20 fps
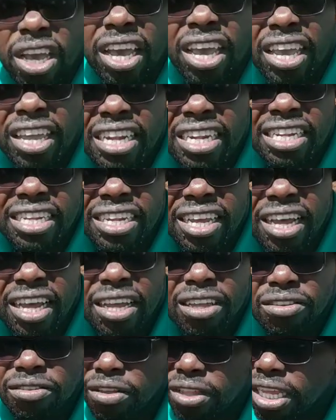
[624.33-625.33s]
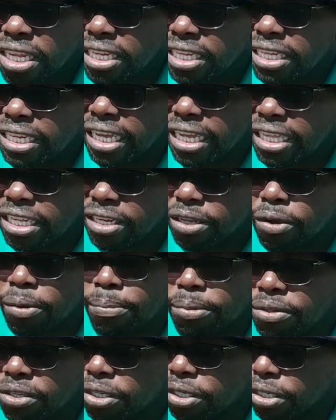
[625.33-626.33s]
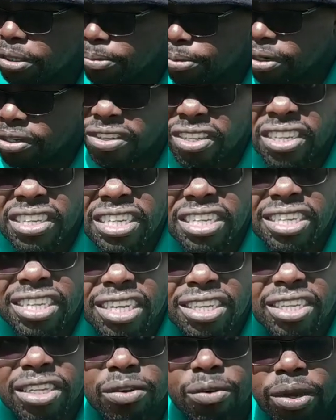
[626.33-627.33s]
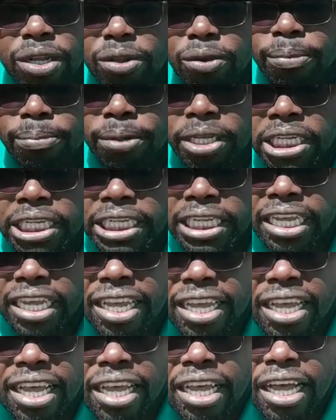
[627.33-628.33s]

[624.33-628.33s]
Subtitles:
know, way ahead so that the decomposition process is actually quite complete.